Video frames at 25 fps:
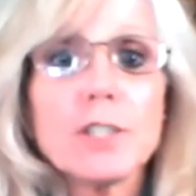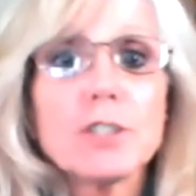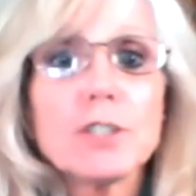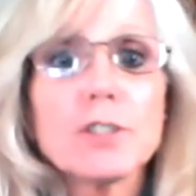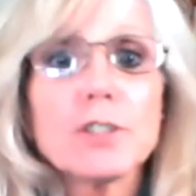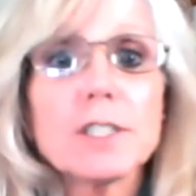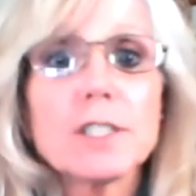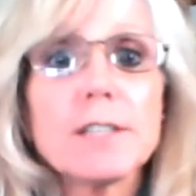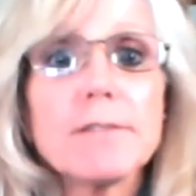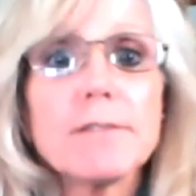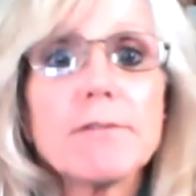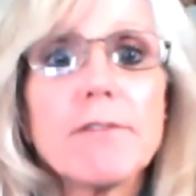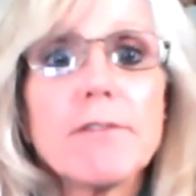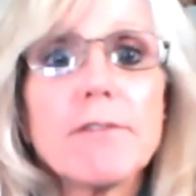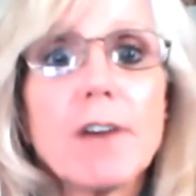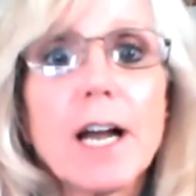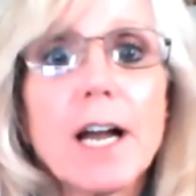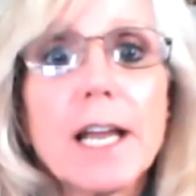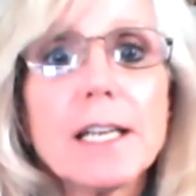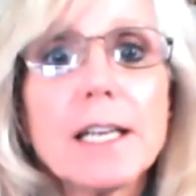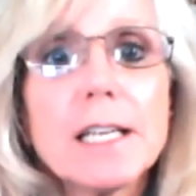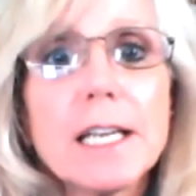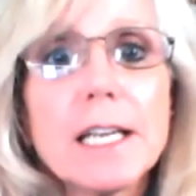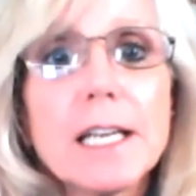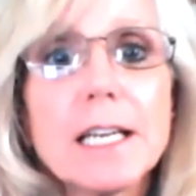interested in
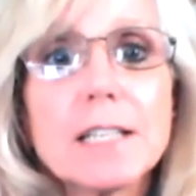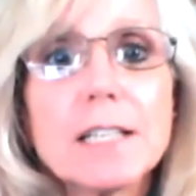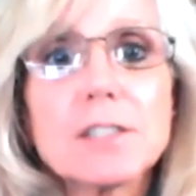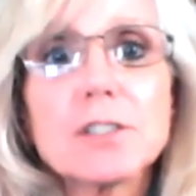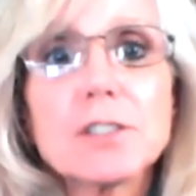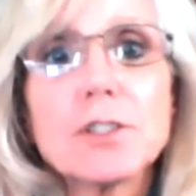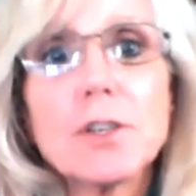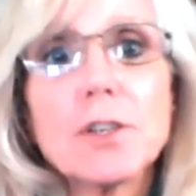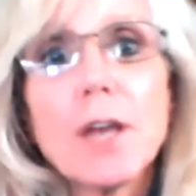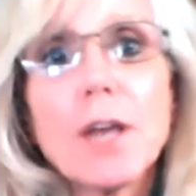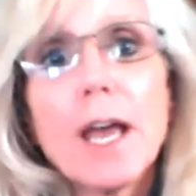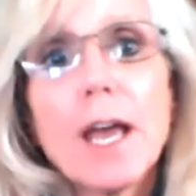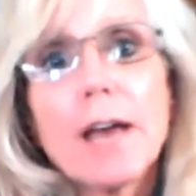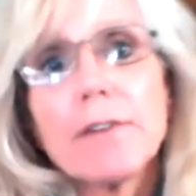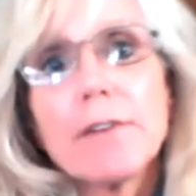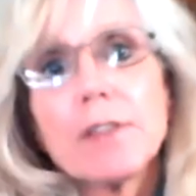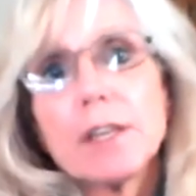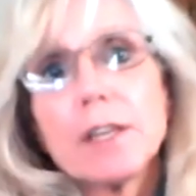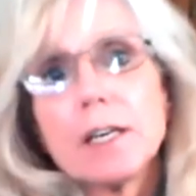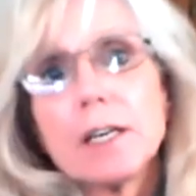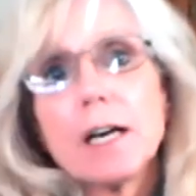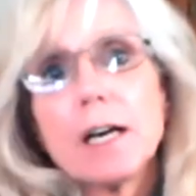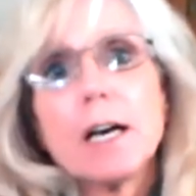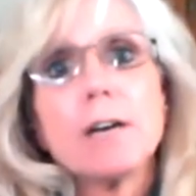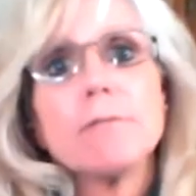finance, you have
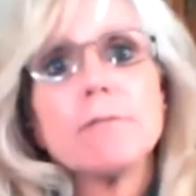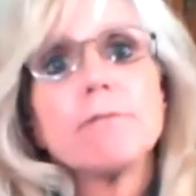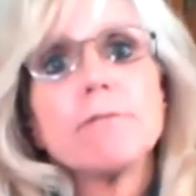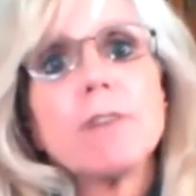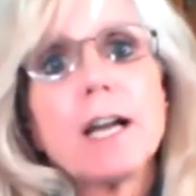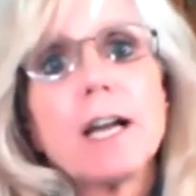the um,